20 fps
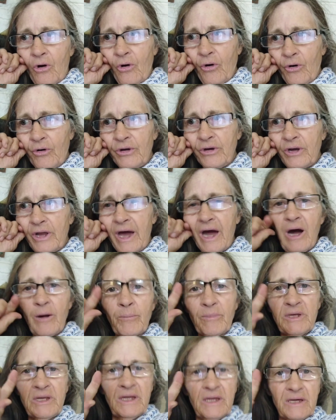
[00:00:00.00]
on how
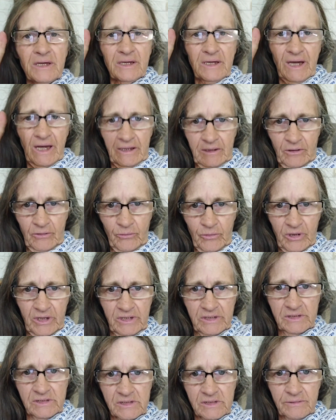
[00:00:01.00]
many
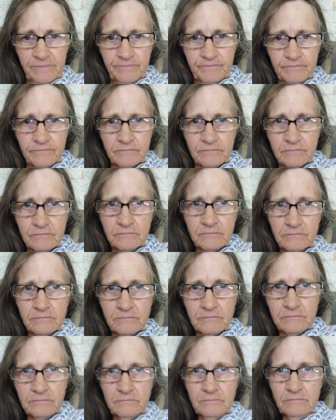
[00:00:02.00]
calories
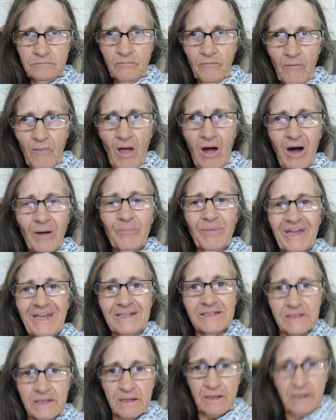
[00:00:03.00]
I'm
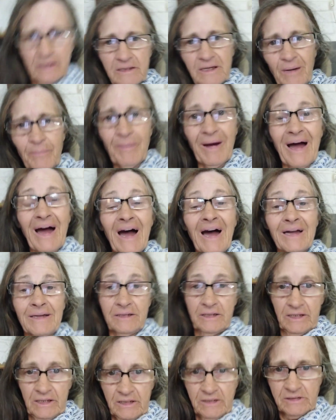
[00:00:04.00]
eating, and I'm
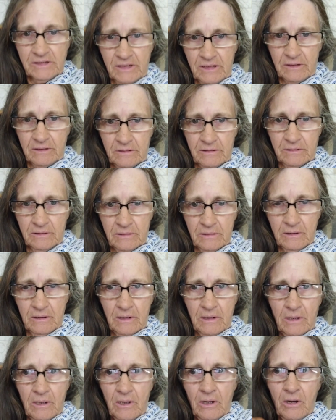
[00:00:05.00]
under eating.
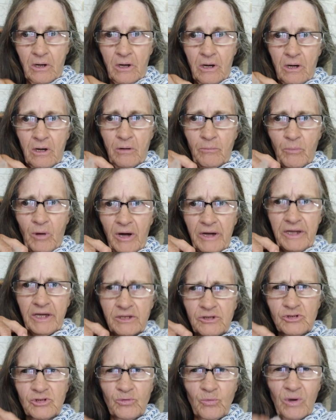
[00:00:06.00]
I
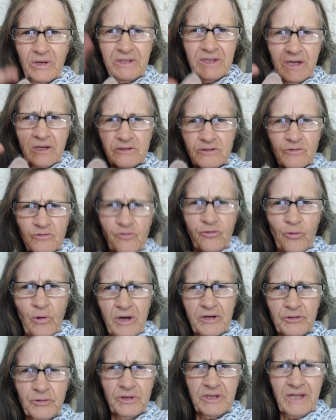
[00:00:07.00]
get to
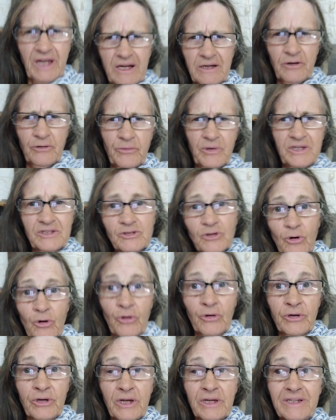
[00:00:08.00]
1,400 calories
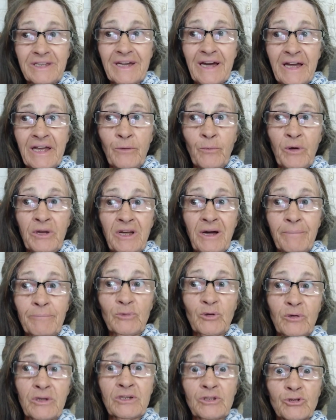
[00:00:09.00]
on a day when I'm
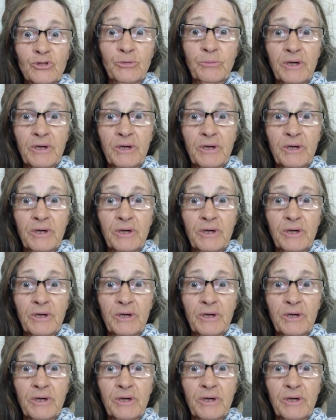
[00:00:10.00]
doing too